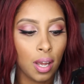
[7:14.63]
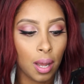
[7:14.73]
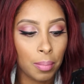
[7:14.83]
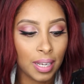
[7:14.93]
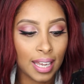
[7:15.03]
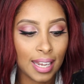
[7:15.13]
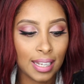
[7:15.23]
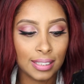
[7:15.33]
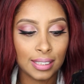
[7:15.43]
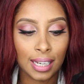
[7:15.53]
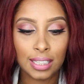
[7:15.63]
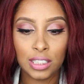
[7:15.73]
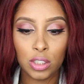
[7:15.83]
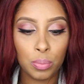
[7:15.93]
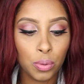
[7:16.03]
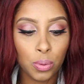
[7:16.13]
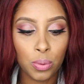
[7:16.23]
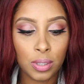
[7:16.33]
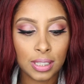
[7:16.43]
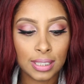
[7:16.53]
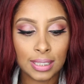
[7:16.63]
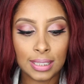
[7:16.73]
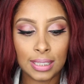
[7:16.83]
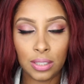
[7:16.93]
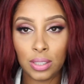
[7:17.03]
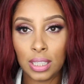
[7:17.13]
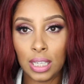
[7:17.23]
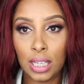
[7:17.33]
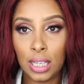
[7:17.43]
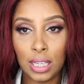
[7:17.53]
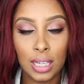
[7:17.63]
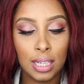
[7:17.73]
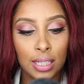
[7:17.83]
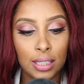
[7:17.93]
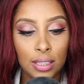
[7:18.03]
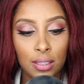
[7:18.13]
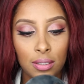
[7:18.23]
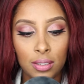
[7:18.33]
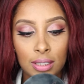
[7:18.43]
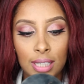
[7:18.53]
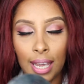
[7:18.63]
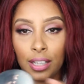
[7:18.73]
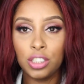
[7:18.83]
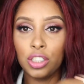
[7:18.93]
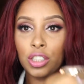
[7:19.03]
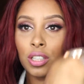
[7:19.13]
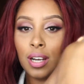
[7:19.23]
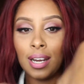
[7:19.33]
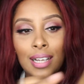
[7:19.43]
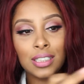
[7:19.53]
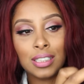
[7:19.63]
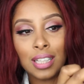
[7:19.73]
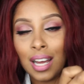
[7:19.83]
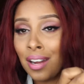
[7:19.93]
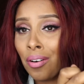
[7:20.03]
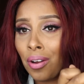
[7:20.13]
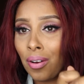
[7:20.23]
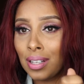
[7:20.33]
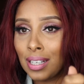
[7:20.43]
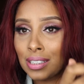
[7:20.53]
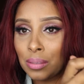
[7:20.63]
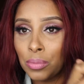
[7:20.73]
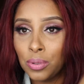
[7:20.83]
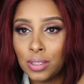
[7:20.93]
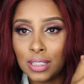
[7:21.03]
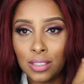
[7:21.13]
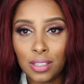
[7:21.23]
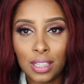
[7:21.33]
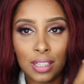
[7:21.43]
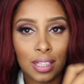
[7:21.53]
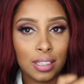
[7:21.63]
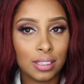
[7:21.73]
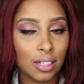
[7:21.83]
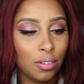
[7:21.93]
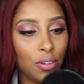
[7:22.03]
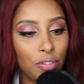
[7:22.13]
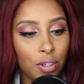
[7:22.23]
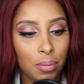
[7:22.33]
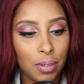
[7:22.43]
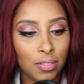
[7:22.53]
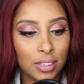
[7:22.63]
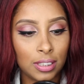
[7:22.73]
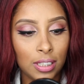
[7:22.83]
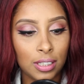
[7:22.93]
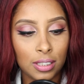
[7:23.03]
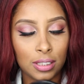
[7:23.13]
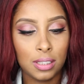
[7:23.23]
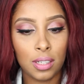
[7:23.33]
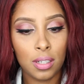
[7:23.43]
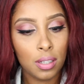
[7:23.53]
Again, it's like a smooth, silky texture, and I don't know, I like smooth, silky things. I don't know if you're gonna be able to see this.